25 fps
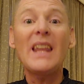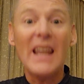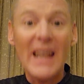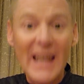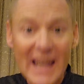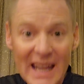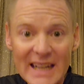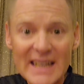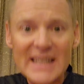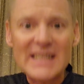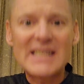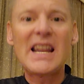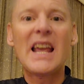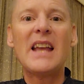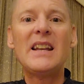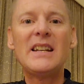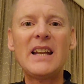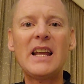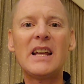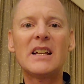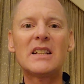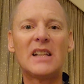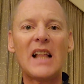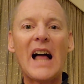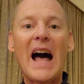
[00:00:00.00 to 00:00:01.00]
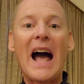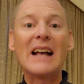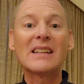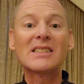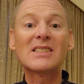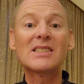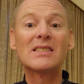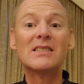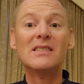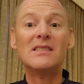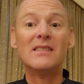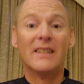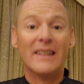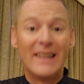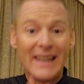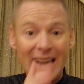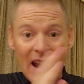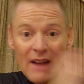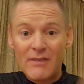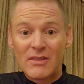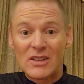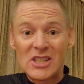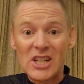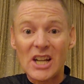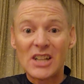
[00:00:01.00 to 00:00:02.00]
in a 10-day class.
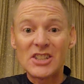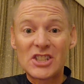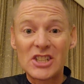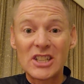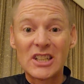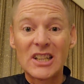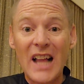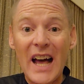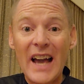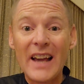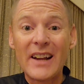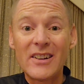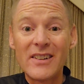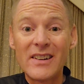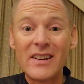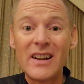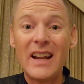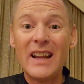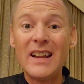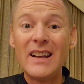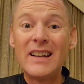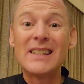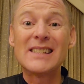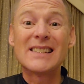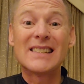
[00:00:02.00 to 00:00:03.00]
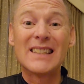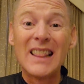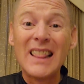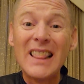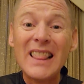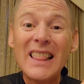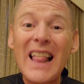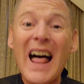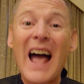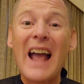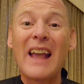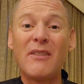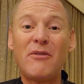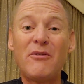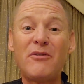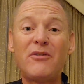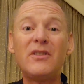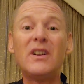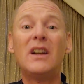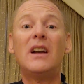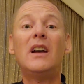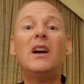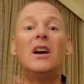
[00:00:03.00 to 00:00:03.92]
Never touched a glider in his life.